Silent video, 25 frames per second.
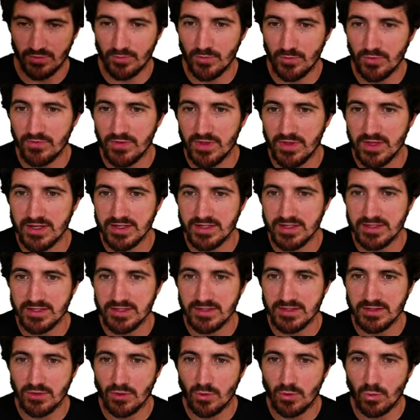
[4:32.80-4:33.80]
remove this.
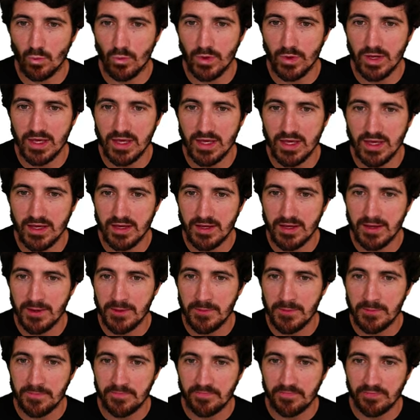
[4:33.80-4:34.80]
So we
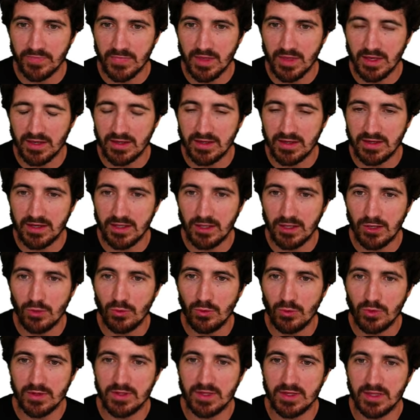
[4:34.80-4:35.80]

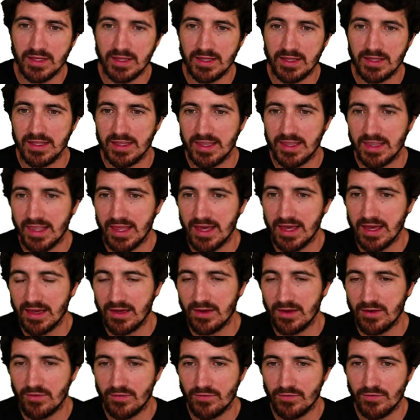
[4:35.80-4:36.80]
looked in
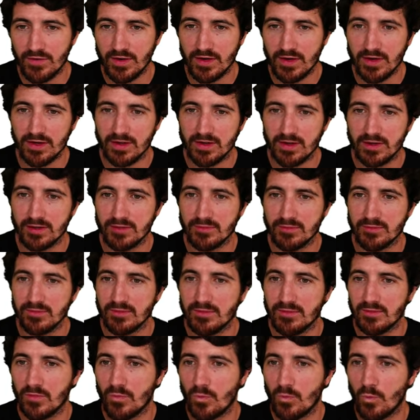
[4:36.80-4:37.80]
live
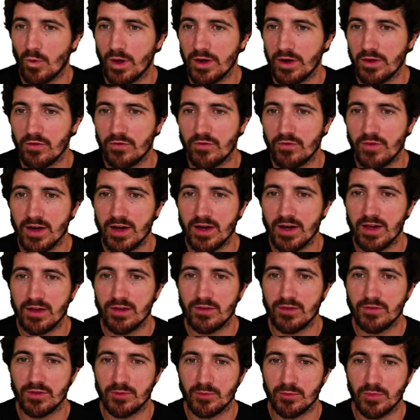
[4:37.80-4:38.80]

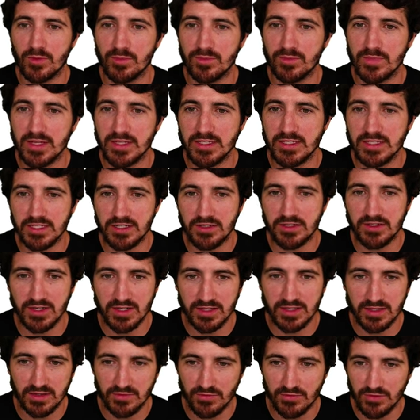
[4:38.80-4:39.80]
105 at prompt engineering
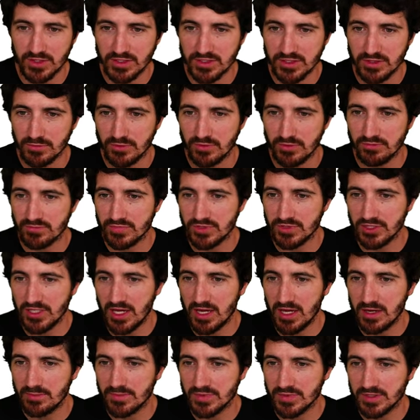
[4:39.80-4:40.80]
and differentiable
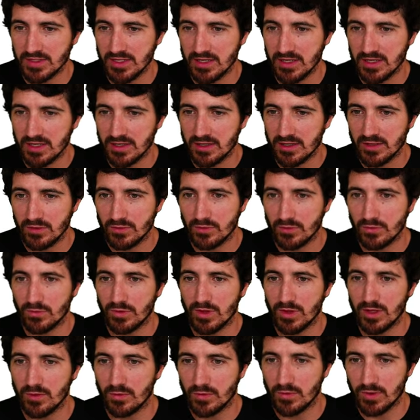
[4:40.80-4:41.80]
shapes.
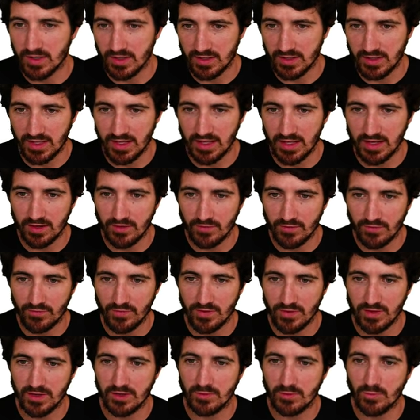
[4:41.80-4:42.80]
Today we're at live
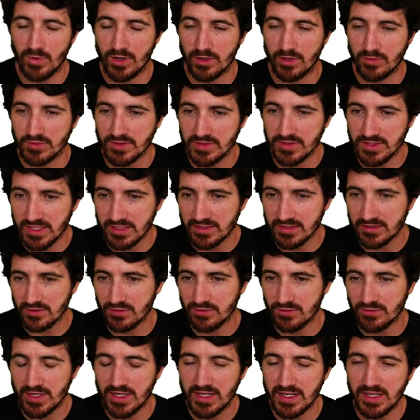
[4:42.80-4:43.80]
106
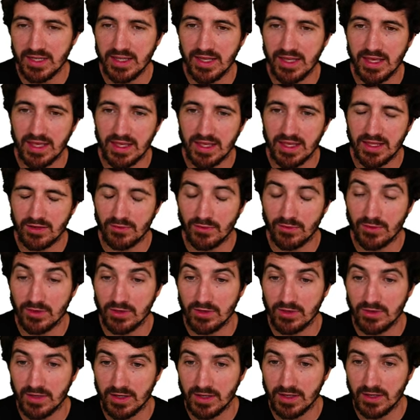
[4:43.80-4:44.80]
already, and we're
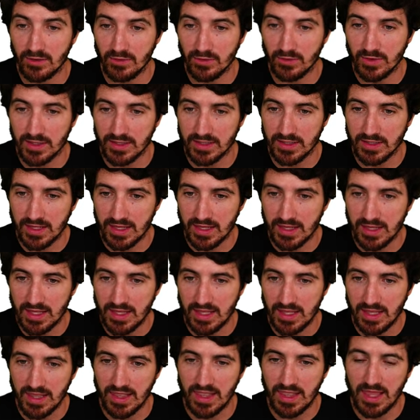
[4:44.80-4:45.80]
gonna take a look at
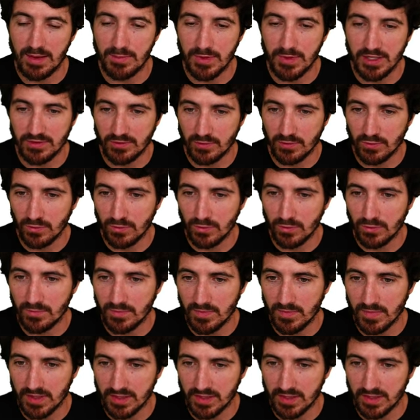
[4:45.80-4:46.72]
Llama 2.